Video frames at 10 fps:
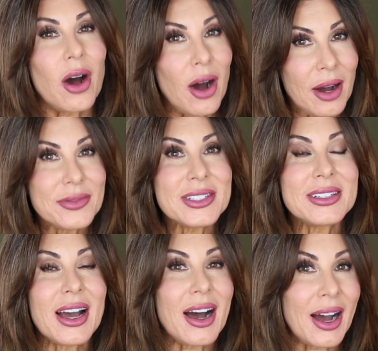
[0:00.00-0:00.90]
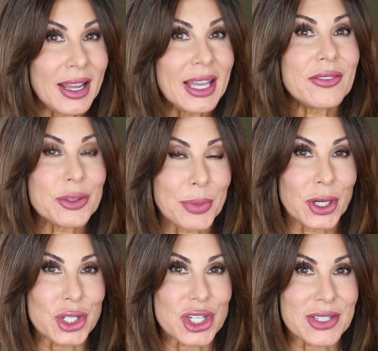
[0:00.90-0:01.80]
Often I have to
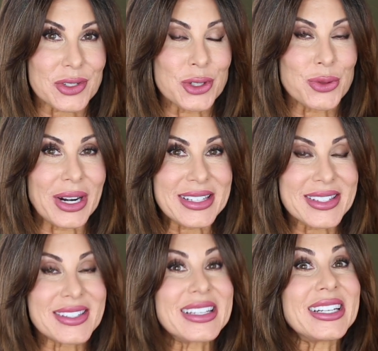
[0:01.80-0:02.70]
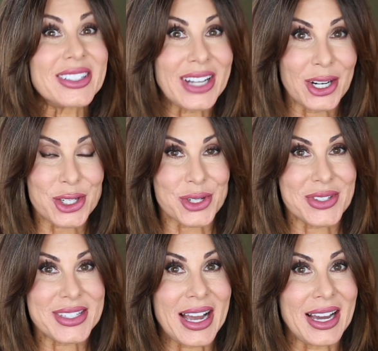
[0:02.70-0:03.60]
purchase dresses in a larger
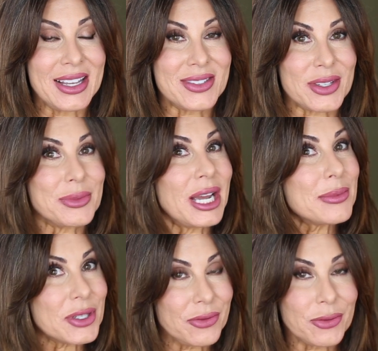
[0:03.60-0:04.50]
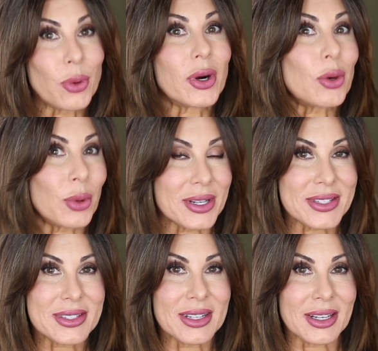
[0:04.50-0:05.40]
size, sometimes a 4 or a
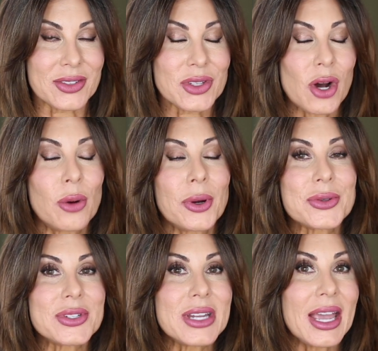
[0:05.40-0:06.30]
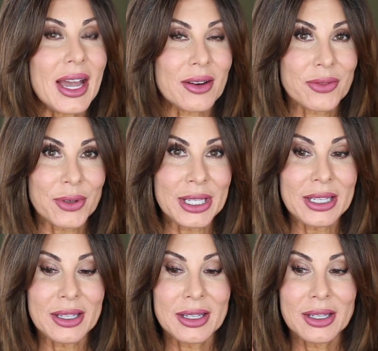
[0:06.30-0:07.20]
6. Almost
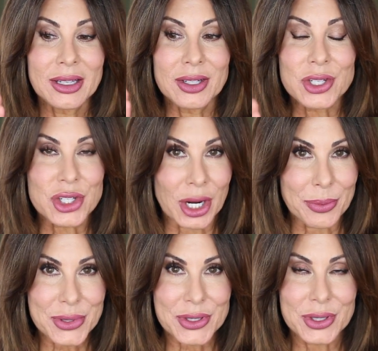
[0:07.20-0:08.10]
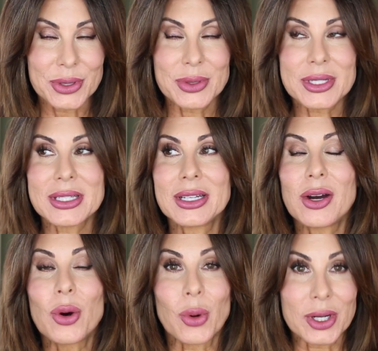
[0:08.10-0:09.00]
every jumpsuit
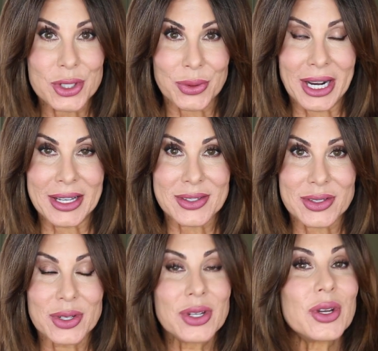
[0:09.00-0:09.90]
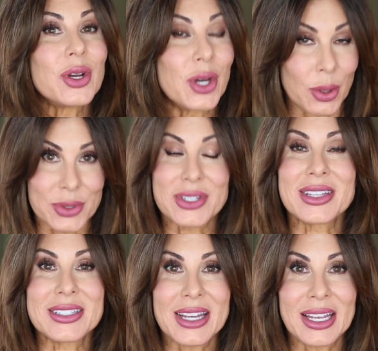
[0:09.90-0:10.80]
or dress goes to
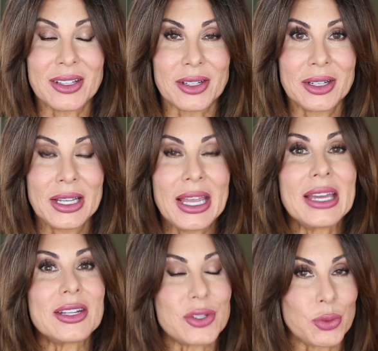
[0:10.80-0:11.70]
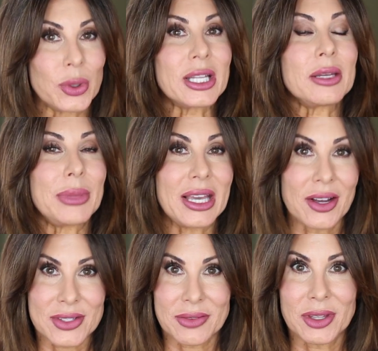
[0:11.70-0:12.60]
the tailor, and it's really
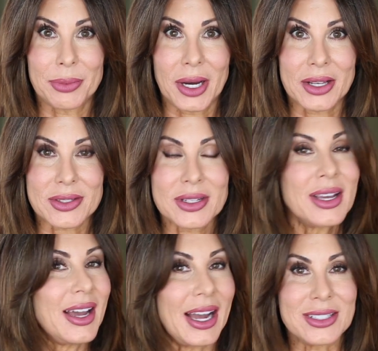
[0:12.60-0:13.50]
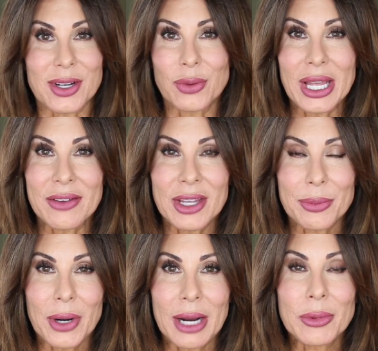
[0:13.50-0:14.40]
because of the bust. I don't have
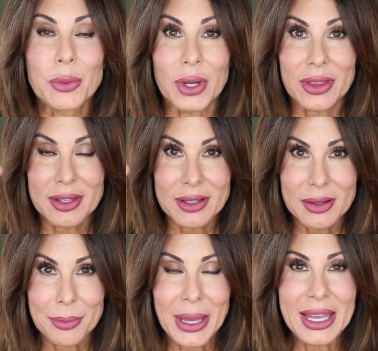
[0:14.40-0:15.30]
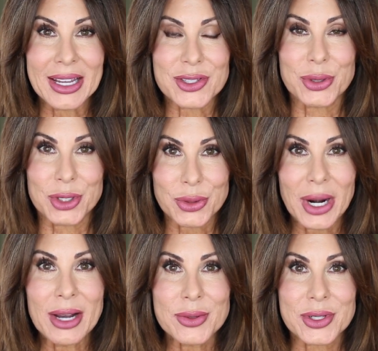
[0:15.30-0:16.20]
that problem with pants or
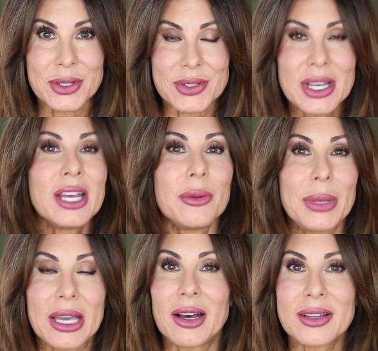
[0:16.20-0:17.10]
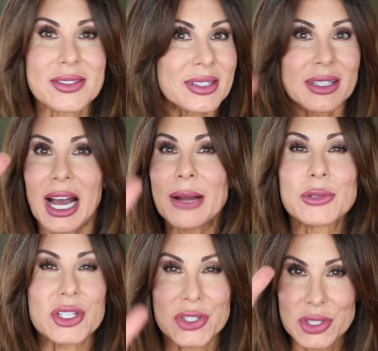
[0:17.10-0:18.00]
trousers because I'm
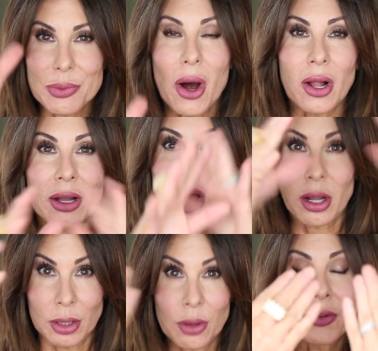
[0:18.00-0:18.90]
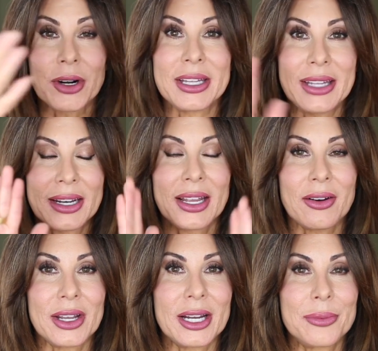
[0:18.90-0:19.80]
just small all over in that
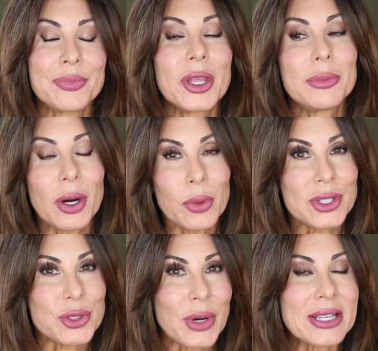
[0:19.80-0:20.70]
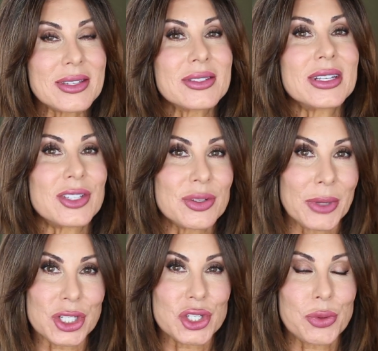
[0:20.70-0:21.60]
area. But with dresses, it's
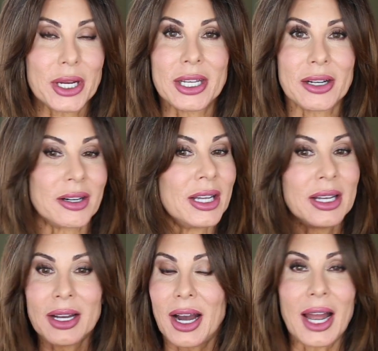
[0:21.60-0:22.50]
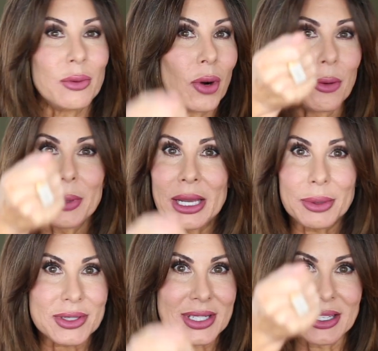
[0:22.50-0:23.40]
much trickier. I won't be
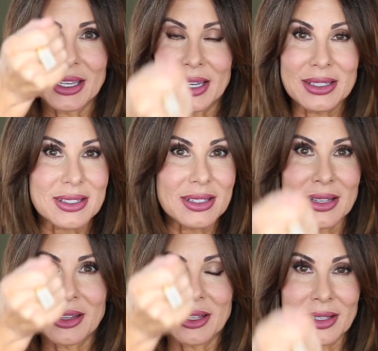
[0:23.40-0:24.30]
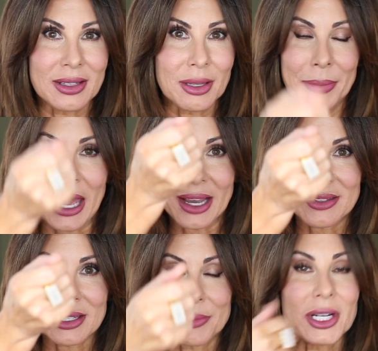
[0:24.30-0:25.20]
able to get the back
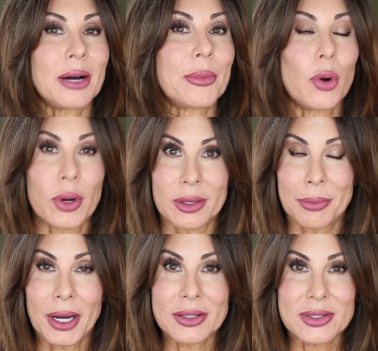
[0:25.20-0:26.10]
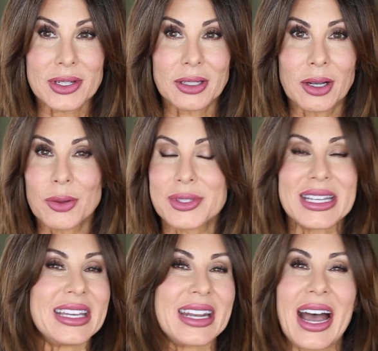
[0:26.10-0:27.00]
zipped up or the buttons
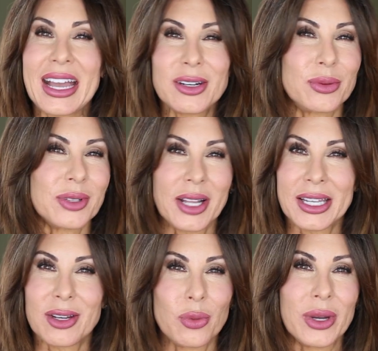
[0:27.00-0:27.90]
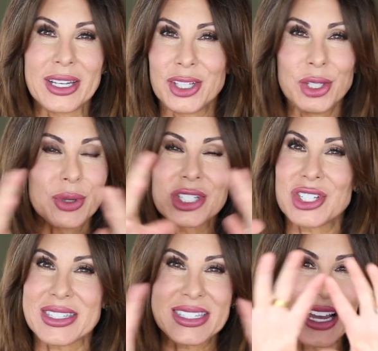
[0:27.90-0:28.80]
closed, and I don't like when you can
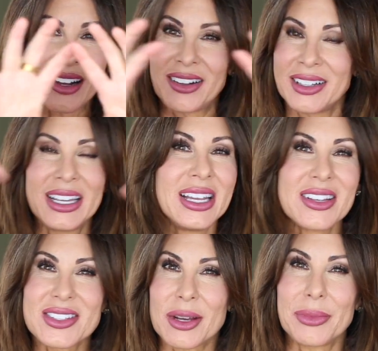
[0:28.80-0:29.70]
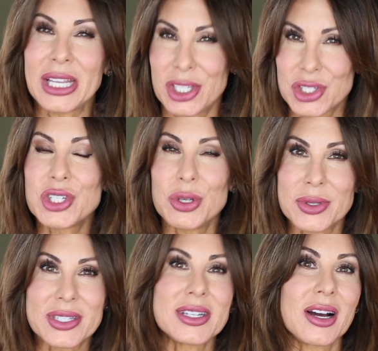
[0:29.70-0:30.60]
just tell something is too
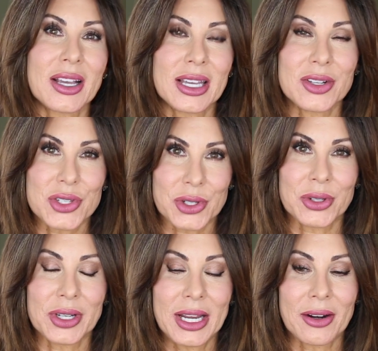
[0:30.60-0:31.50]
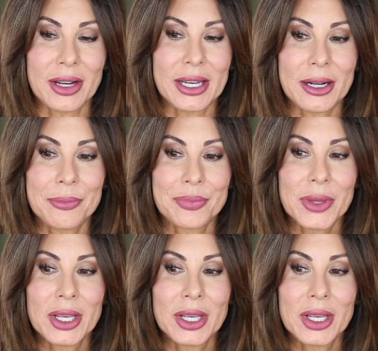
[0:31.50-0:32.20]
snug in a certain area.